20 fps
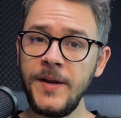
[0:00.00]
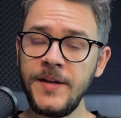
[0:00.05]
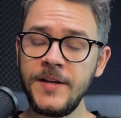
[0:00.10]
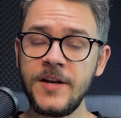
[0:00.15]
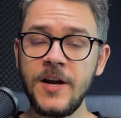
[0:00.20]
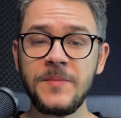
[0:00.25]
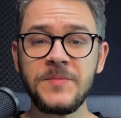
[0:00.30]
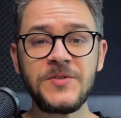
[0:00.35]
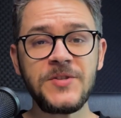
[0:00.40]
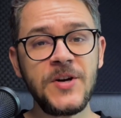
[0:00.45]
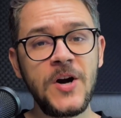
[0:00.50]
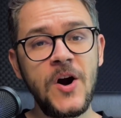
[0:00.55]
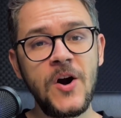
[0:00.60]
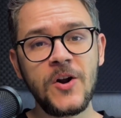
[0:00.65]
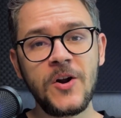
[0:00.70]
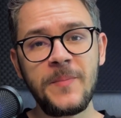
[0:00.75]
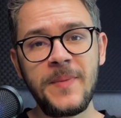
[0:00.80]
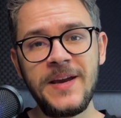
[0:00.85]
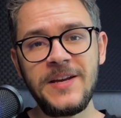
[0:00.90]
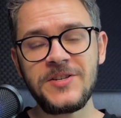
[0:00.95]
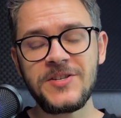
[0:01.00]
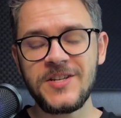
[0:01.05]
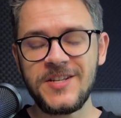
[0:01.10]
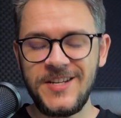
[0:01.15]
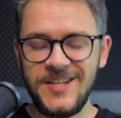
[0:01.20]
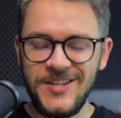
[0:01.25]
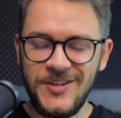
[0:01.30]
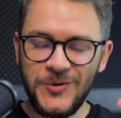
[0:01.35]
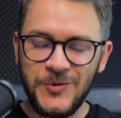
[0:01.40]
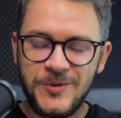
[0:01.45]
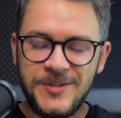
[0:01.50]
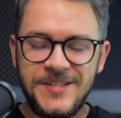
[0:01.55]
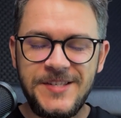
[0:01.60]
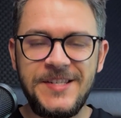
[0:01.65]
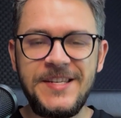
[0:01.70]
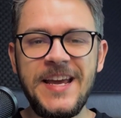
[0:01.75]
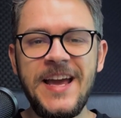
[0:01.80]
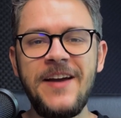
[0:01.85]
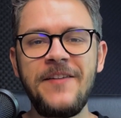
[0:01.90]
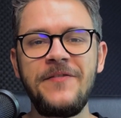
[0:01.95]
it comes to automation, you
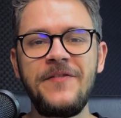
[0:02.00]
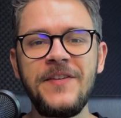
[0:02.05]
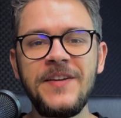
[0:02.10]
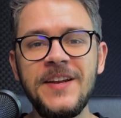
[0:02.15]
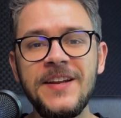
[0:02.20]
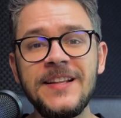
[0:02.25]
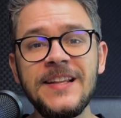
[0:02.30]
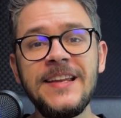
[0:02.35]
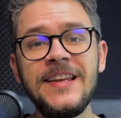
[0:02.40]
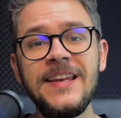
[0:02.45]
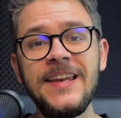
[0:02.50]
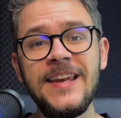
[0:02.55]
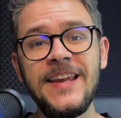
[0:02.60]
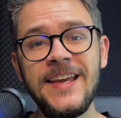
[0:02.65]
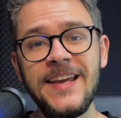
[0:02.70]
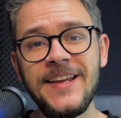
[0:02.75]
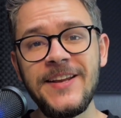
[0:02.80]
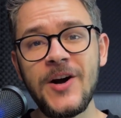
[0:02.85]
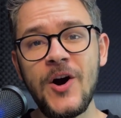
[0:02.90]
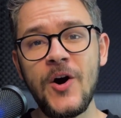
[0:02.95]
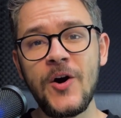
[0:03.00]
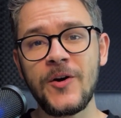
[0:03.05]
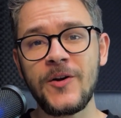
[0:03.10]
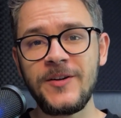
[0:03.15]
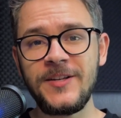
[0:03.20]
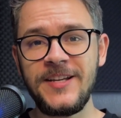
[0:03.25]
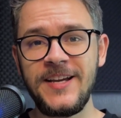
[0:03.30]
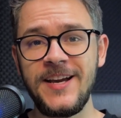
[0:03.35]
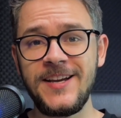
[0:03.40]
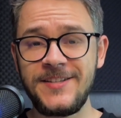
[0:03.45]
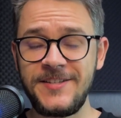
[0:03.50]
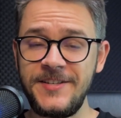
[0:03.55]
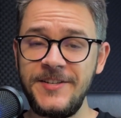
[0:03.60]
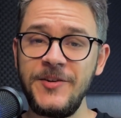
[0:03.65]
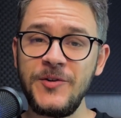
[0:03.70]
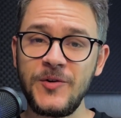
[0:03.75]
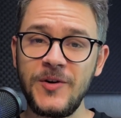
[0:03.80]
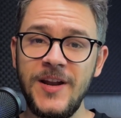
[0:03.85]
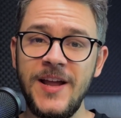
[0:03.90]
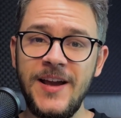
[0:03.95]
definitely need AutoDS in
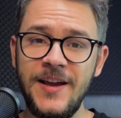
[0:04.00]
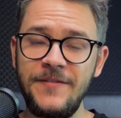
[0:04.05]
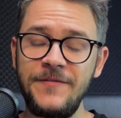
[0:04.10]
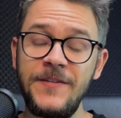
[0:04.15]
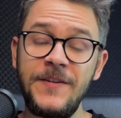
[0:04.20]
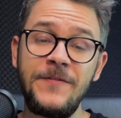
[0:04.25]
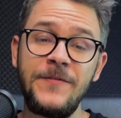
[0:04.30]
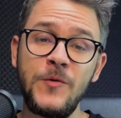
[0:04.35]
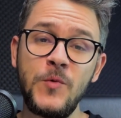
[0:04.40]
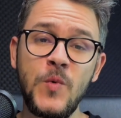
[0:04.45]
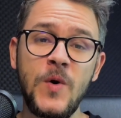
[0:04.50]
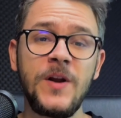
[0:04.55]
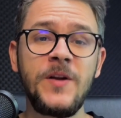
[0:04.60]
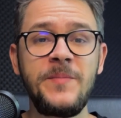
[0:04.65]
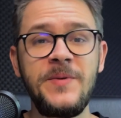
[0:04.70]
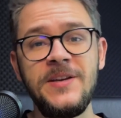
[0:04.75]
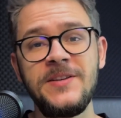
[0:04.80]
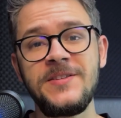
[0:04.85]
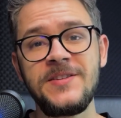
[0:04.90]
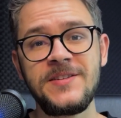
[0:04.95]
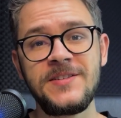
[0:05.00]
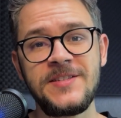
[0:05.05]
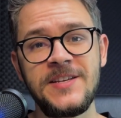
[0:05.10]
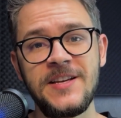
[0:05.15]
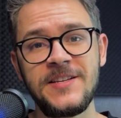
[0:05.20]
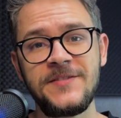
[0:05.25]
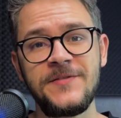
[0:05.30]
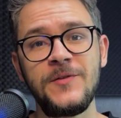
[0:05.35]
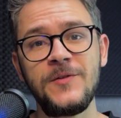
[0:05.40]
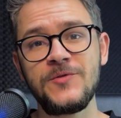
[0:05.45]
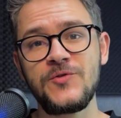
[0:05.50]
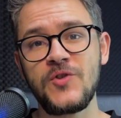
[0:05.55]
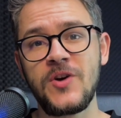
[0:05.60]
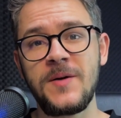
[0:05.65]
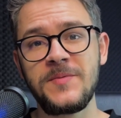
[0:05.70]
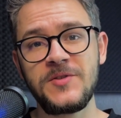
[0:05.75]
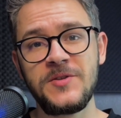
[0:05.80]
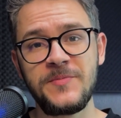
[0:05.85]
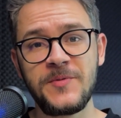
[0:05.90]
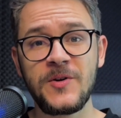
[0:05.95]
your life if you want to be a successful
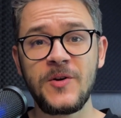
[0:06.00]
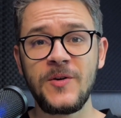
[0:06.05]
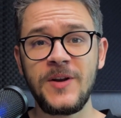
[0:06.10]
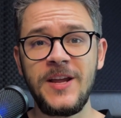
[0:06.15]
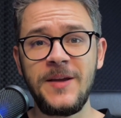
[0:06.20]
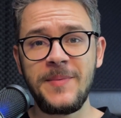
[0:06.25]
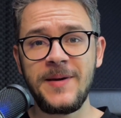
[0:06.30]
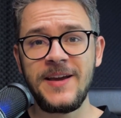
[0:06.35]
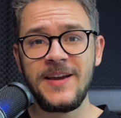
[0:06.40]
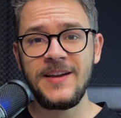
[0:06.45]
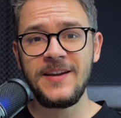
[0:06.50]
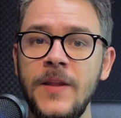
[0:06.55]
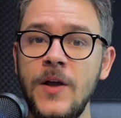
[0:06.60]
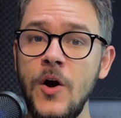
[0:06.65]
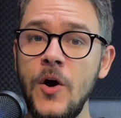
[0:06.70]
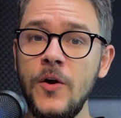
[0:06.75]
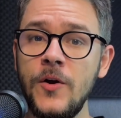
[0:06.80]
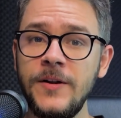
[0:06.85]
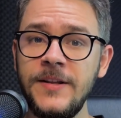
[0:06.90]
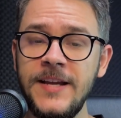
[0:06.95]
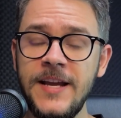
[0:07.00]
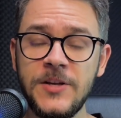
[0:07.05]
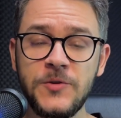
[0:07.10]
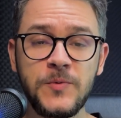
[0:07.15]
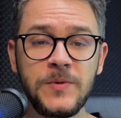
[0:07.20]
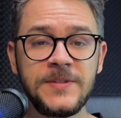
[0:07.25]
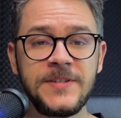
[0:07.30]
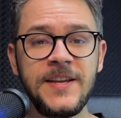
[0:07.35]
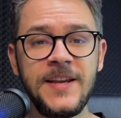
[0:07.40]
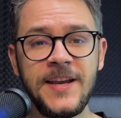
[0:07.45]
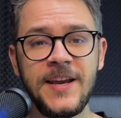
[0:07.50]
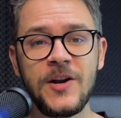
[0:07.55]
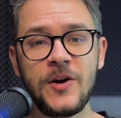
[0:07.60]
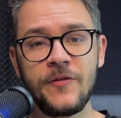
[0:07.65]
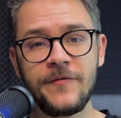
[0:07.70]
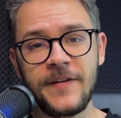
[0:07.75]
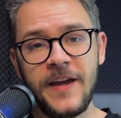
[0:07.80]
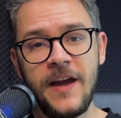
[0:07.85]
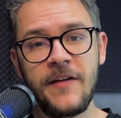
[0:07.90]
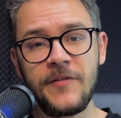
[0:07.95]
dropshipper on eBay. AutoDS will take care
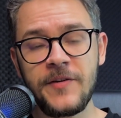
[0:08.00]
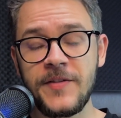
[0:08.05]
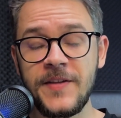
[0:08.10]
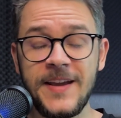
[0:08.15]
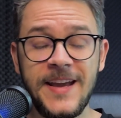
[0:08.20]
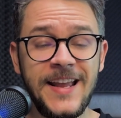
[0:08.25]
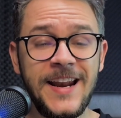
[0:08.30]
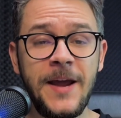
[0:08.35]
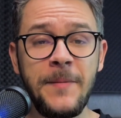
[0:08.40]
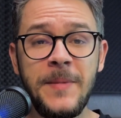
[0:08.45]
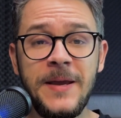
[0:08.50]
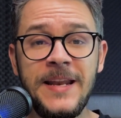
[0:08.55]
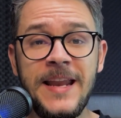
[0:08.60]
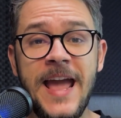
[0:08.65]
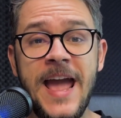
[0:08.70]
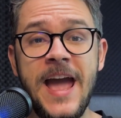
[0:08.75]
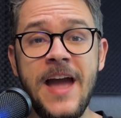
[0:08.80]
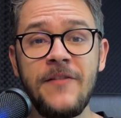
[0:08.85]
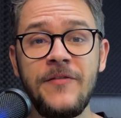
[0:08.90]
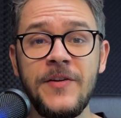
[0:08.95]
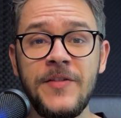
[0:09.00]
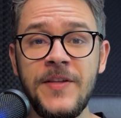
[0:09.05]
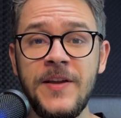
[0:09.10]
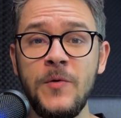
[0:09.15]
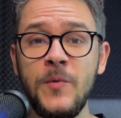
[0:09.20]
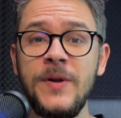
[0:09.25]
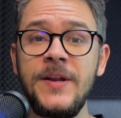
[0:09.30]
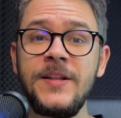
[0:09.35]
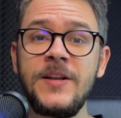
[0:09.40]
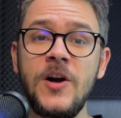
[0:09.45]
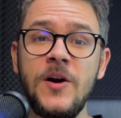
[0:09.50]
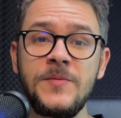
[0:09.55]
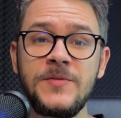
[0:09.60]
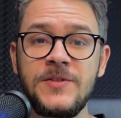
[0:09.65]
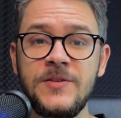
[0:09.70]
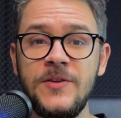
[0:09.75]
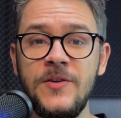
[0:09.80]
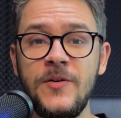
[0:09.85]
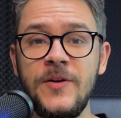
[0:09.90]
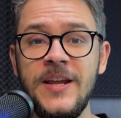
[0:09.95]
of everything, and I mean everything when it comes
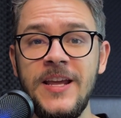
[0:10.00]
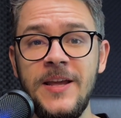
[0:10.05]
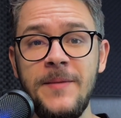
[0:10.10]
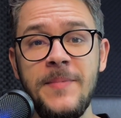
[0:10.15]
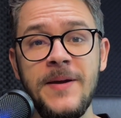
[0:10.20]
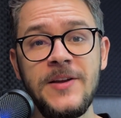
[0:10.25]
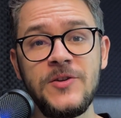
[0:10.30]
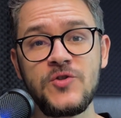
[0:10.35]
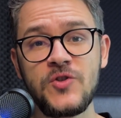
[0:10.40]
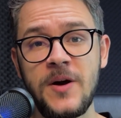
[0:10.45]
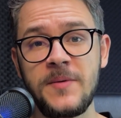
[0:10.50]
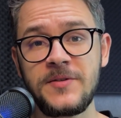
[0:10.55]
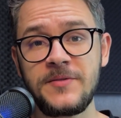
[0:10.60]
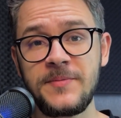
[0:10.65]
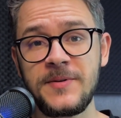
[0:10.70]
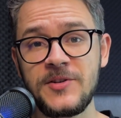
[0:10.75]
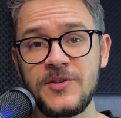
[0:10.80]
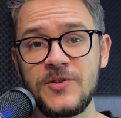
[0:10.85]
to your eBay dropshipping